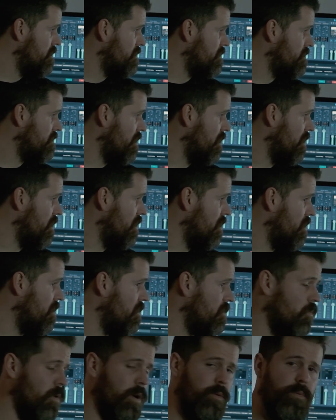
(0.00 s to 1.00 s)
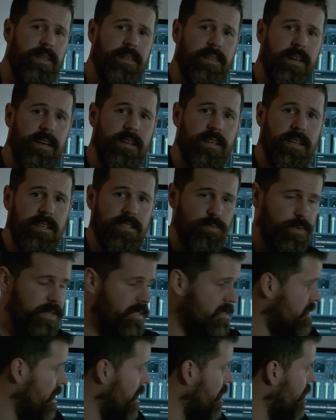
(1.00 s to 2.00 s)
So what we did is we
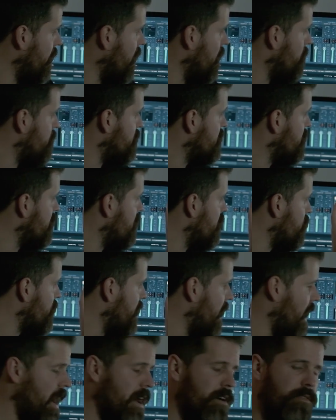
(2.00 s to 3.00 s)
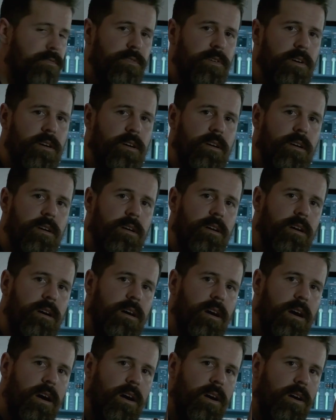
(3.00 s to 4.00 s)
set it up so that we have
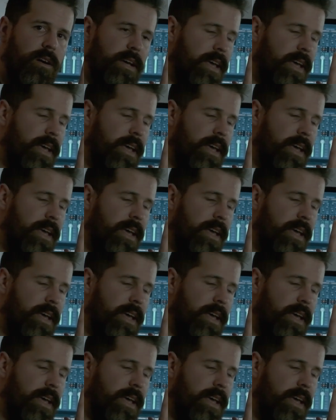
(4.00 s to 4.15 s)
our